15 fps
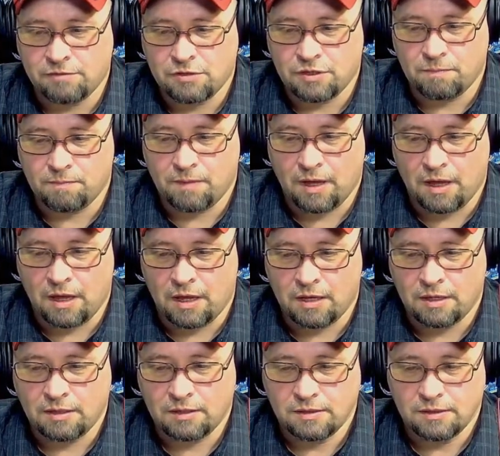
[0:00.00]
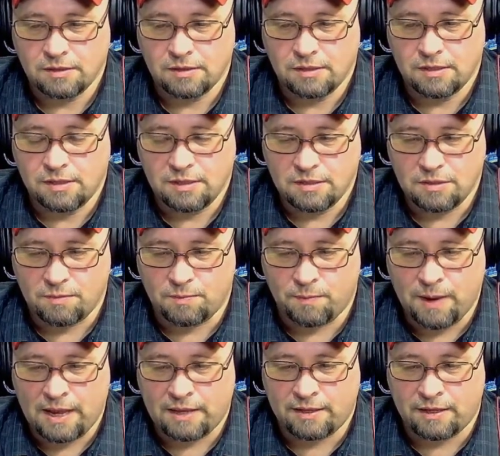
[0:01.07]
some bad